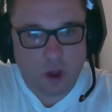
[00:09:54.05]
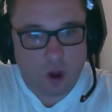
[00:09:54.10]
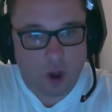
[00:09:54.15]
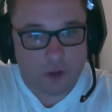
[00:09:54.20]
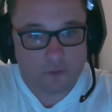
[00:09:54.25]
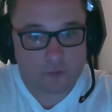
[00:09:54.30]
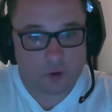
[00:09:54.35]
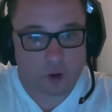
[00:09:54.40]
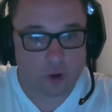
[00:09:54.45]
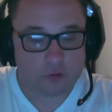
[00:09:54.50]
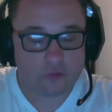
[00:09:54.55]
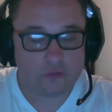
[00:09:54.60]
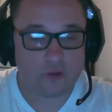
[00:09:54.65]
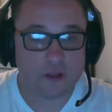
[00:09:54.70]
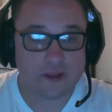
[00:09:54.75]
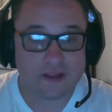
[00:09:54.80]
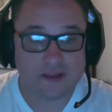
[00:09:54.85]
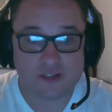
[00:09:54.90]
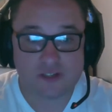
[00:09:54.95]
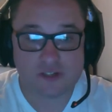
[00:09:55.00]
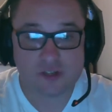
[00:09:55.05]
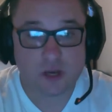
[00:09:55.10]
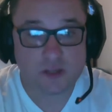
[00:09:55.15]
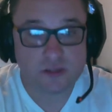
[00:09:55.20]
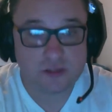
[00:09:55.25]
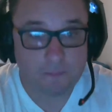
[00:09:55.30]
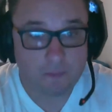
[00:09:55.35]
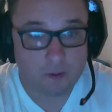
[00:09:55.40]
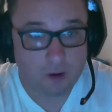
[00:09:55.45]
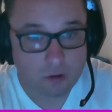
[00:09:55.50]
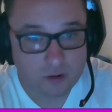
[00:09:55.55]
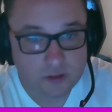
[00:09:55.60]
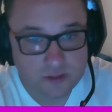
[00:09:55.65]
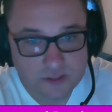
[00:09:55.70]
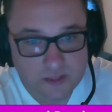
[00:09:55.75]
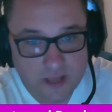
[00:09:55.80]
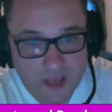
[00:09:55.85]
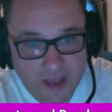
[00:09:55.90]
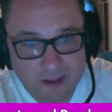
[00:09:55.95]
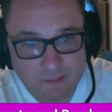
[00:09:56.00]
I've got inside the
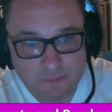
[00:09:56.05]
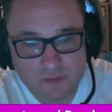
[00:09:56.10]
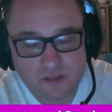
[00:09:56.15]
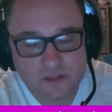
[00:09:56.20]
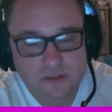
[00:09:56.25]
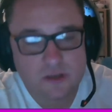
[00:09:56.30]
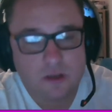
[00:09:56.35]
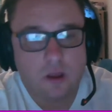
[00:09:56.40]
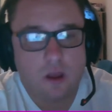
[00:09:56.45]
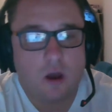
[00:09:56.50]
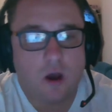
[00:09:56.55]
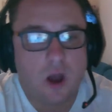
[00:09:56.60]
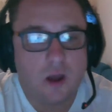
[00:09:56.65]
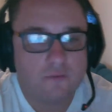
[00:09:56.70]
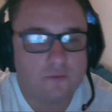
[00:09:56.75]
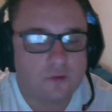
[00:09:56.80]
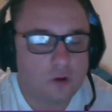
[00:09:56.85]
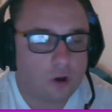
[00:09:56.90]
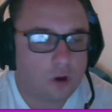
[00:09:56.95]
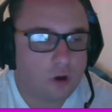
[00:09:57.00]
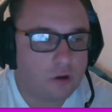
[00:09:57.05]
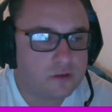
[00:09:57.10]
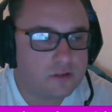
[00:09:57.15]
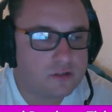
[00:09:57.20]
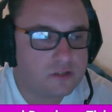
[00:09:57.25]
box games. I've got